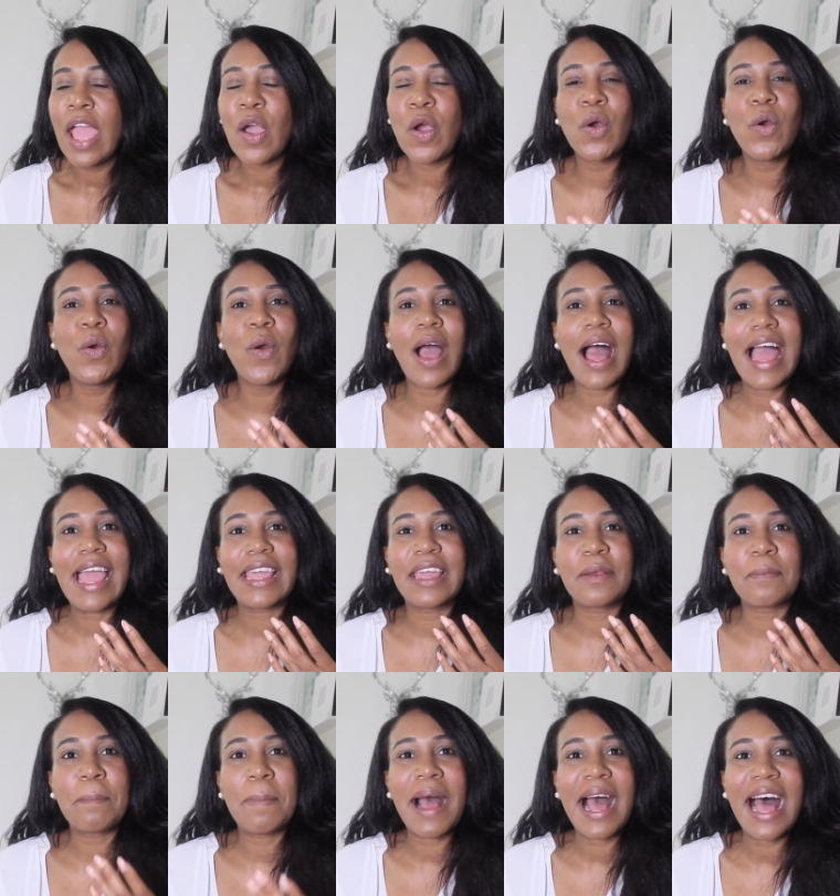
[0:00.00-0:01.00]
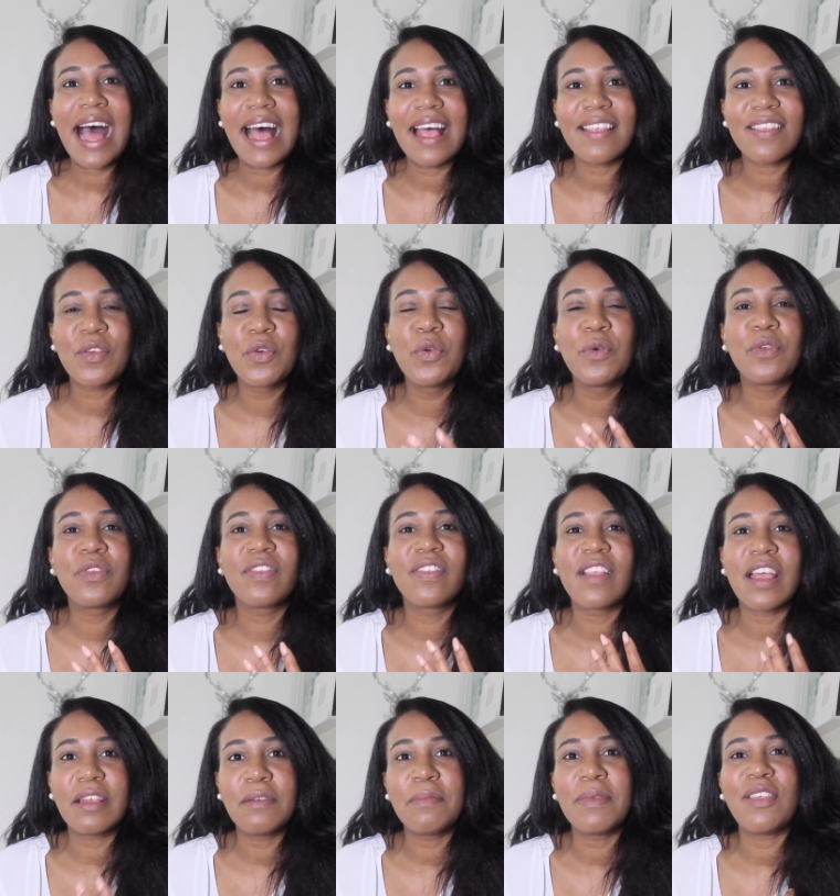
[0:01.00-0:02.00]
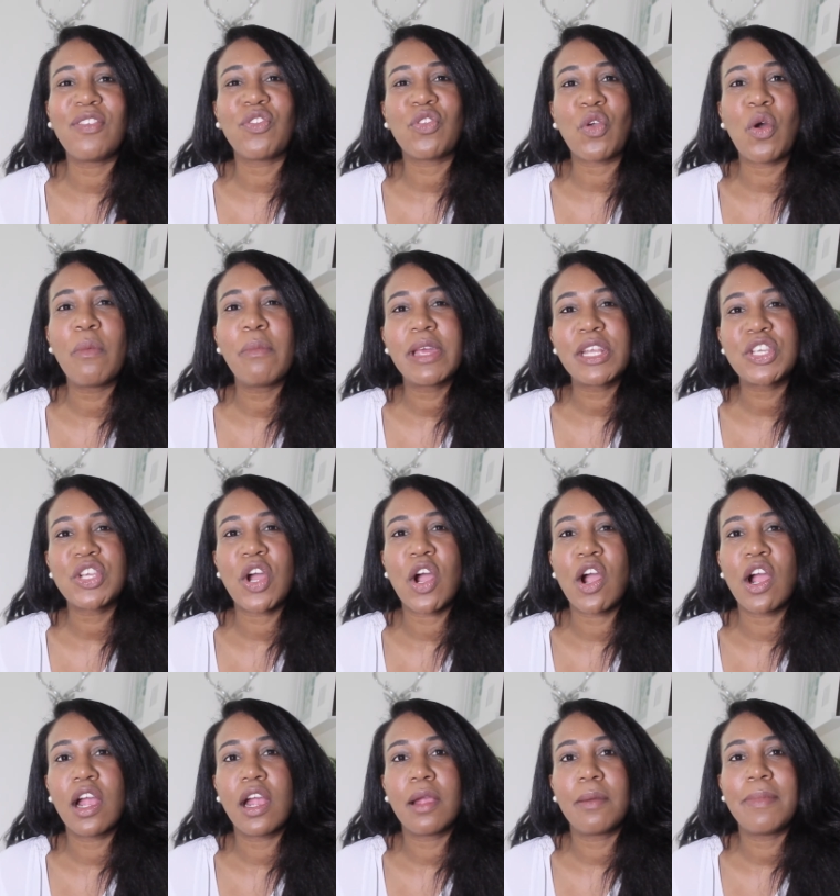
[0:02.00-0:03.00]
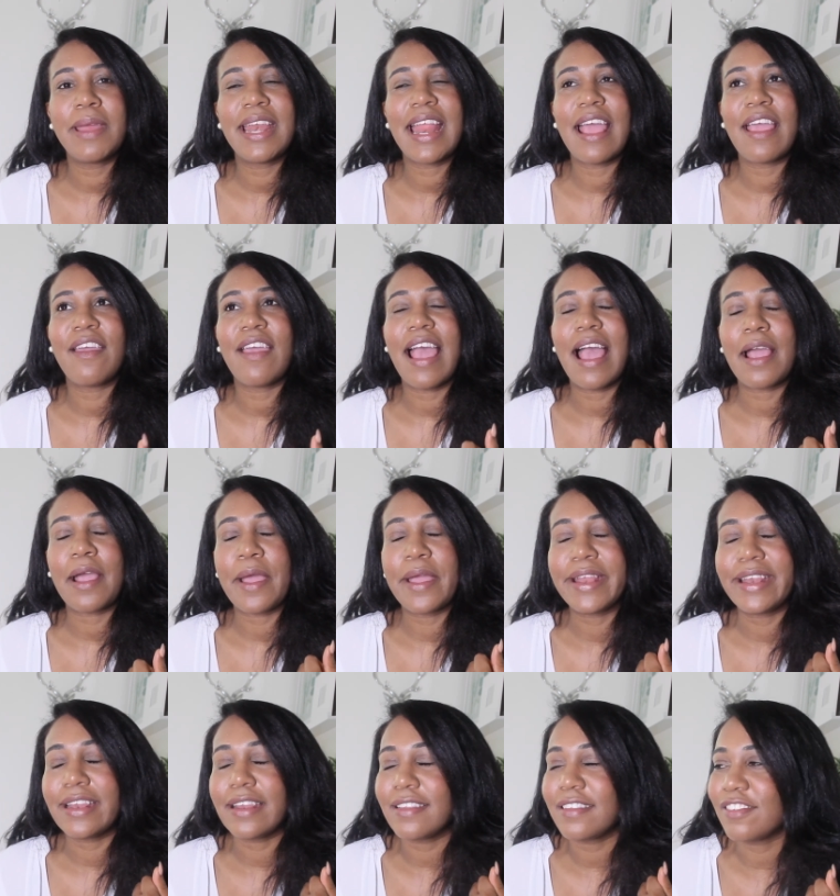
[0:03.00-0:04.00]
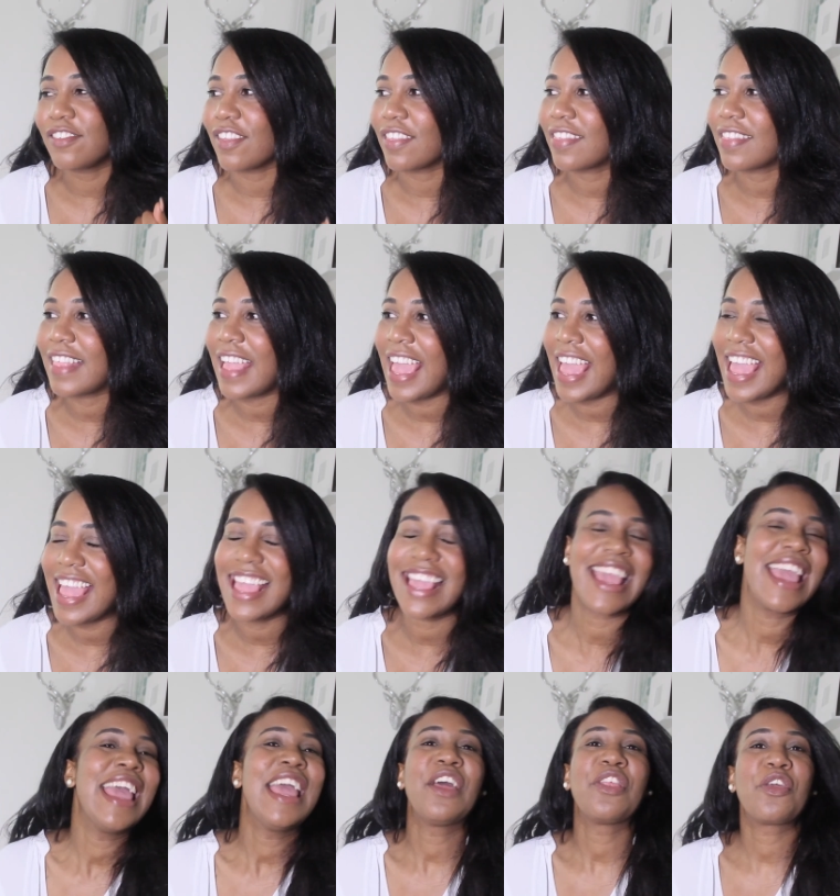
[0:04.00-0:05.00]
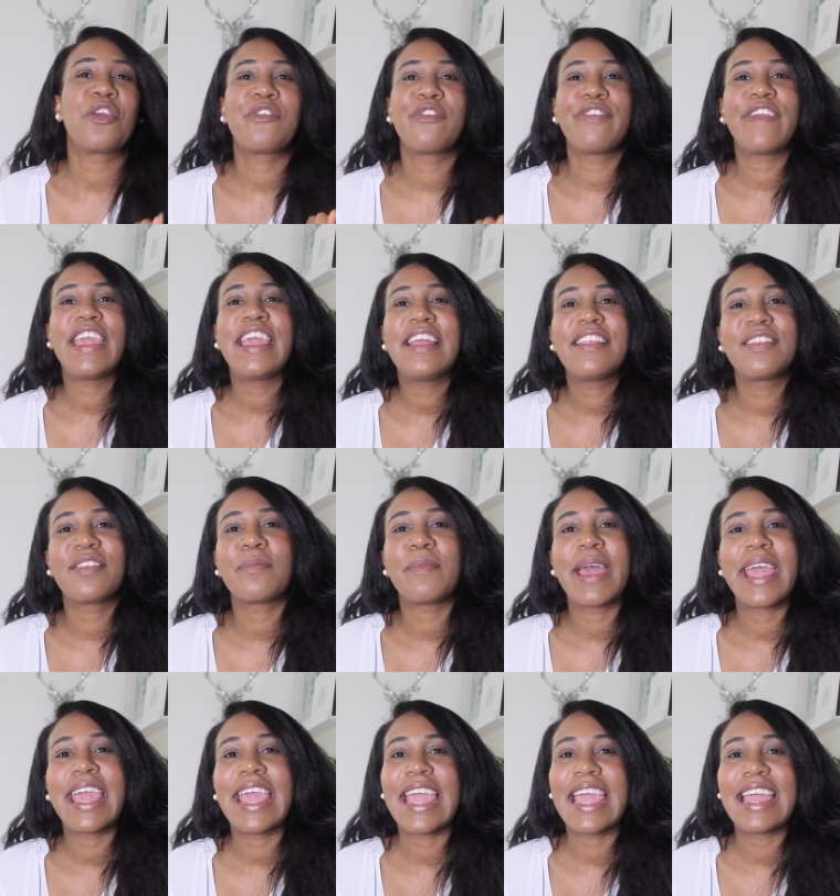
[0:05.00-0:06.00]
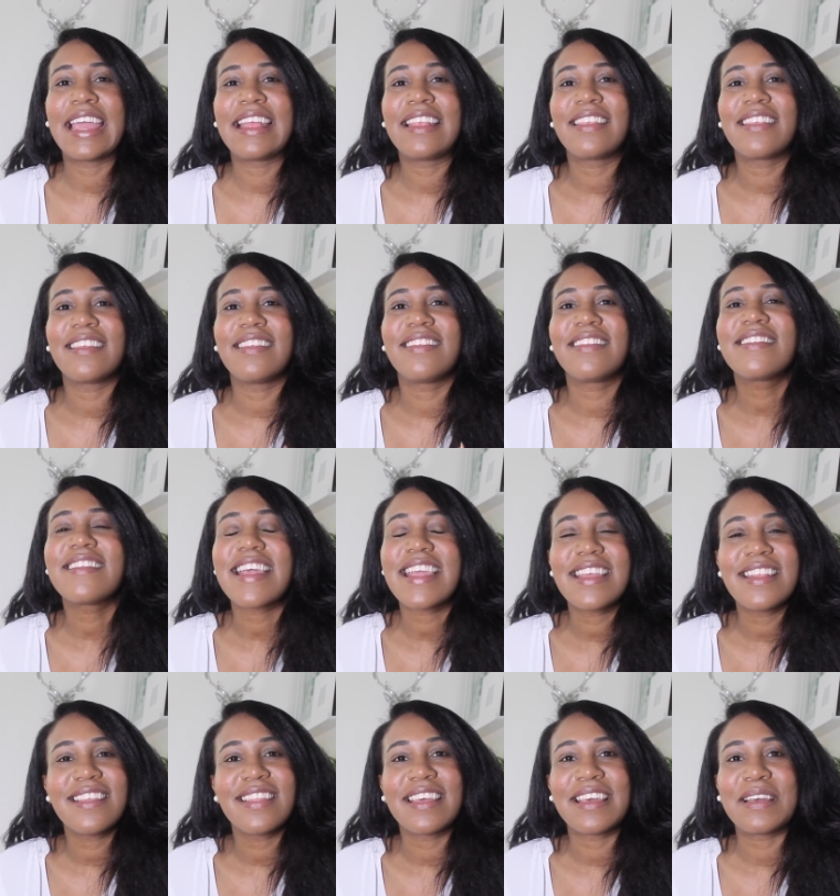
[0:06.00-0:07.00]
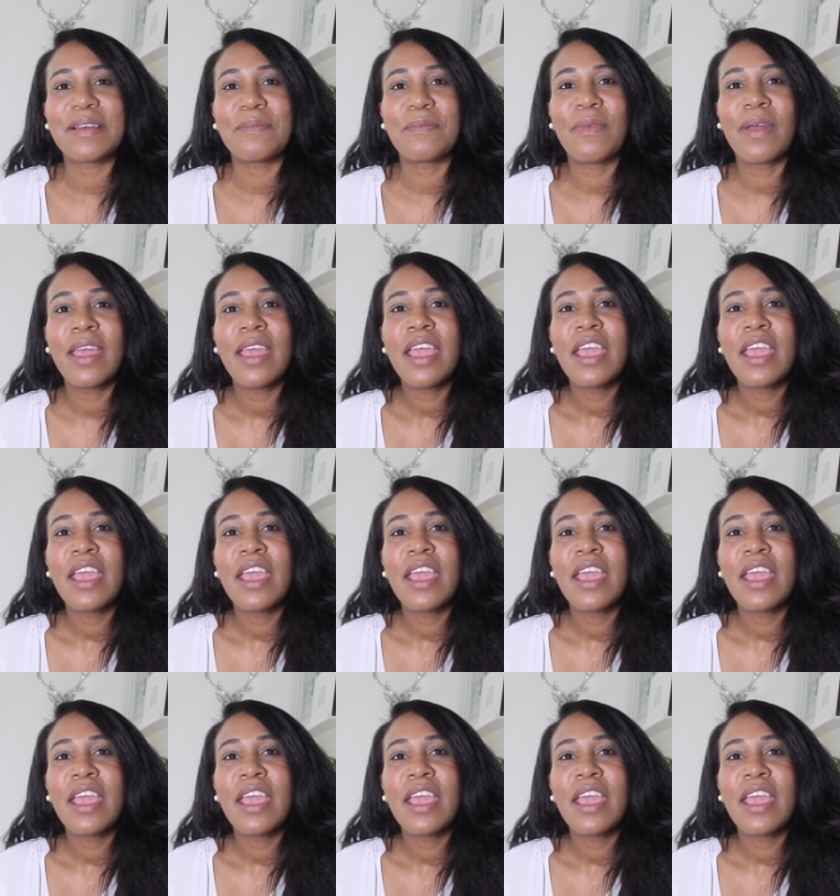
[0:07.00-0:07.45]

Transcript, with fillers: who I could pop, who's done me so much harm and I can just take their fate into my hands and say to them,